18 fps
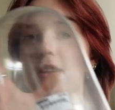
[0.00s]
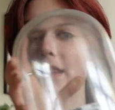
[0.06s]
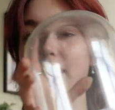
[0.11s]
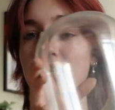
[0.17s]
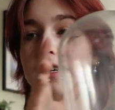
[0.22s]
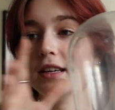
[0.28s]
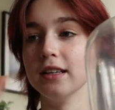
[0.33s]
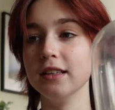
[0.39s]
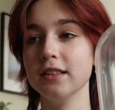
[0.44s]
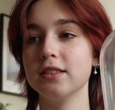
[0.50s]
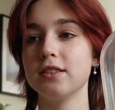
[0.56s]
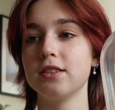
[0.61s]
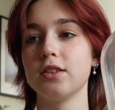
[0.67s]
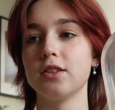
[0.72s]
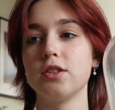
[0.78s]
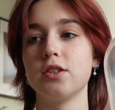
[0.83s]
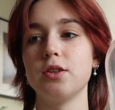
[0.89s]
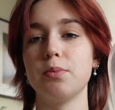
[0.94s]
these
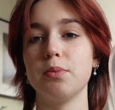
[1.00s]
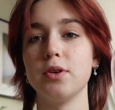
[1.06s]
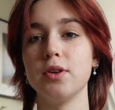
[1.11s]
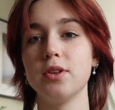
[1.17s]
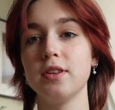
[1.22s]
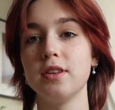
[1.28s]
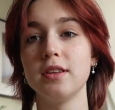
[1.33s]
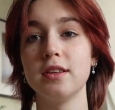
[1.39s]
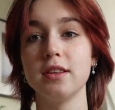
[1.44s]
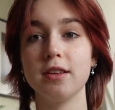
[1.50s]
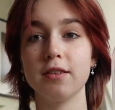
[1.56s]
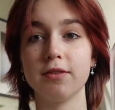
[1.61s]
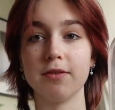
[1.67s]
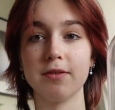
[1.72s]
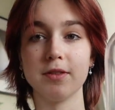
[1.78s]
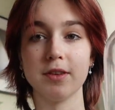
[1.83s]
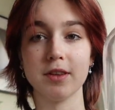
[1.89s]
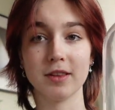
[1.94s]
to put
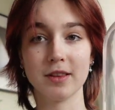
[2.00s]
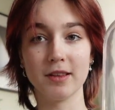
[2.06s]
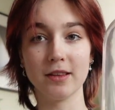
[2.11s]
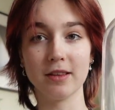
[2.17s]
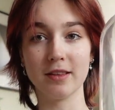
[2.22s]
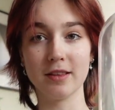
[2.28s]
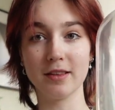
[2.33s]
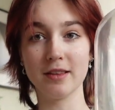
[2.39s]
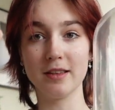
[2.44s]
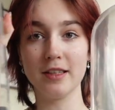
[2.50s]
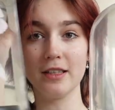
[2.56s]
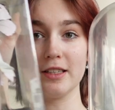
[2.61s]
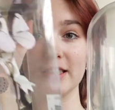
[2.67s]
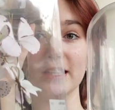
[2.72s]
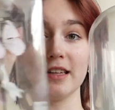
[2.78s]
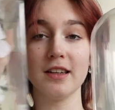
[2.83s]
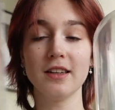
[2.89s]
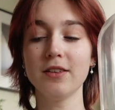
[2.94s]
these
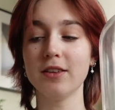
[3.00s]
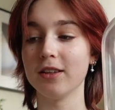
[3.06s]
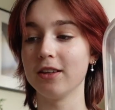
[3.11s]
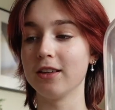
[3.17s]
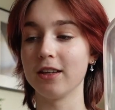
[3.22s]
in.